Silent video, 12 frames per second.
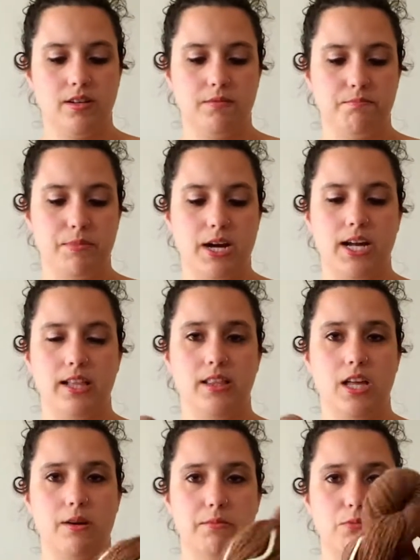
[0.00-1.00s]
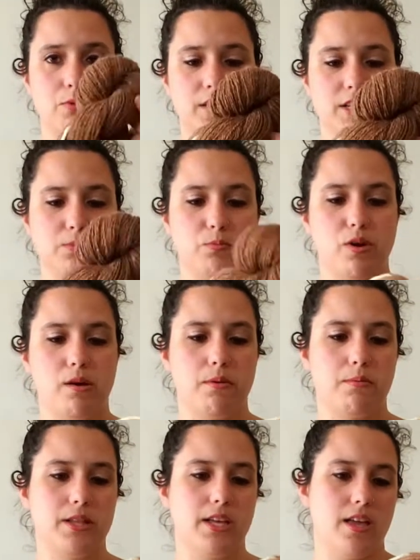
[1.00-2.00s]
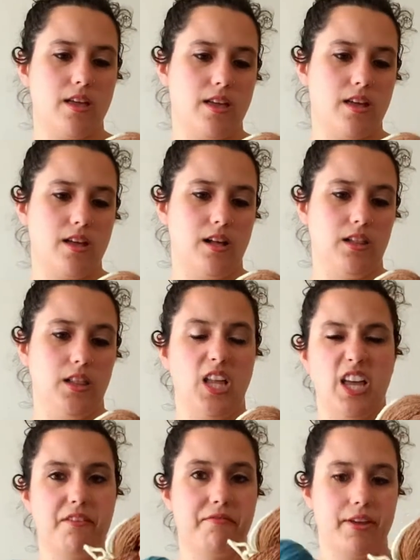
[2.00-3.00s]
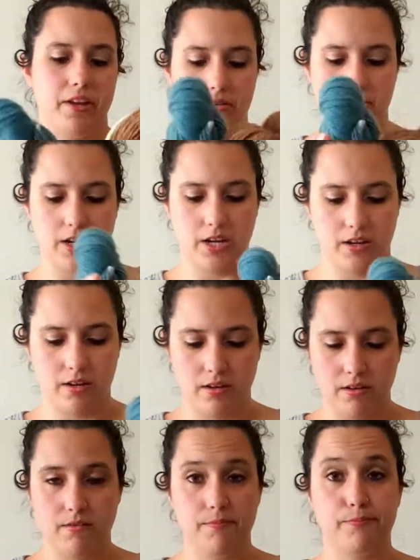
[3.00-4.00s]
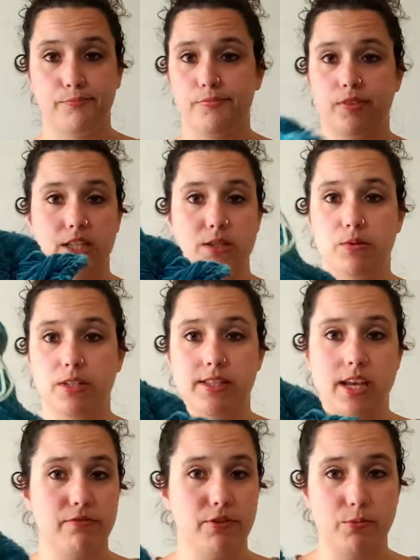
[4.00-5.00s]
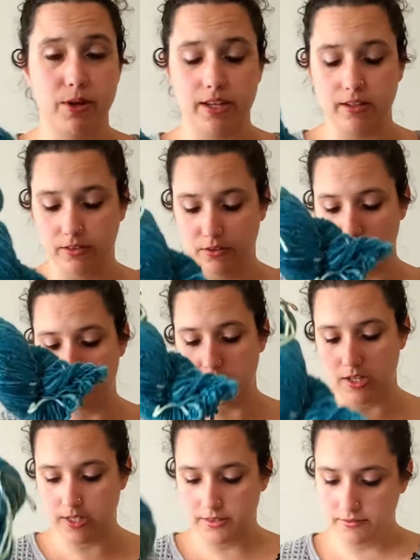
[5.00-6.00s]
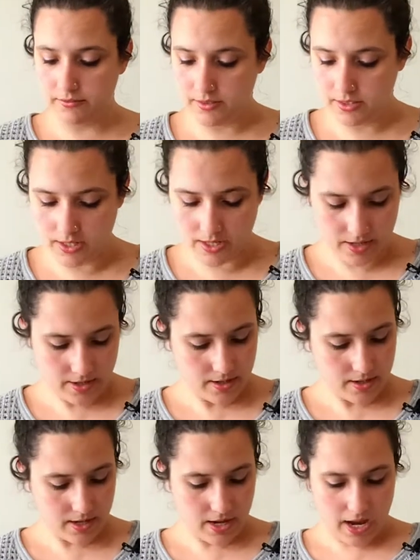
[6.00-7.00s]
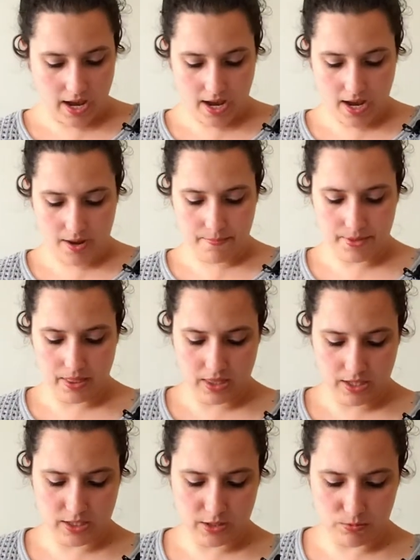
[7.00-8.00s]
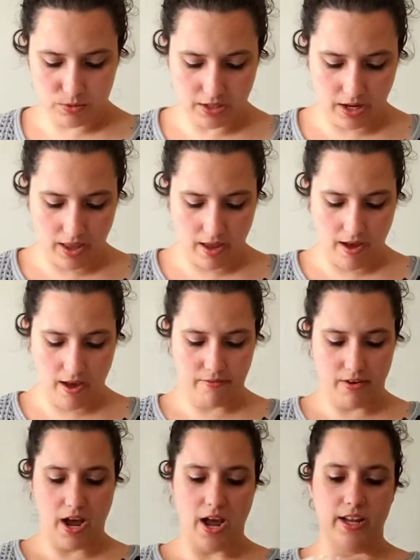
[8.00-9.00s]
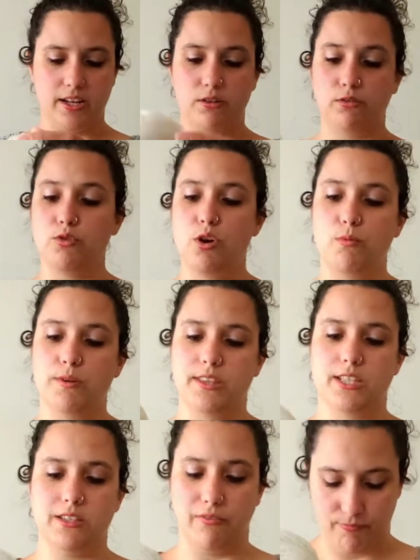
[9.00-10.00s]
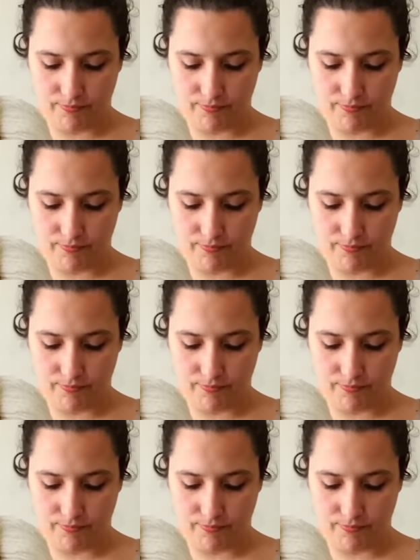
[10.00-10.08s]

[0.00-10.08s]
My llama one is probably a light fingering. This one's every weight under the sun. This one I have, I don't know what this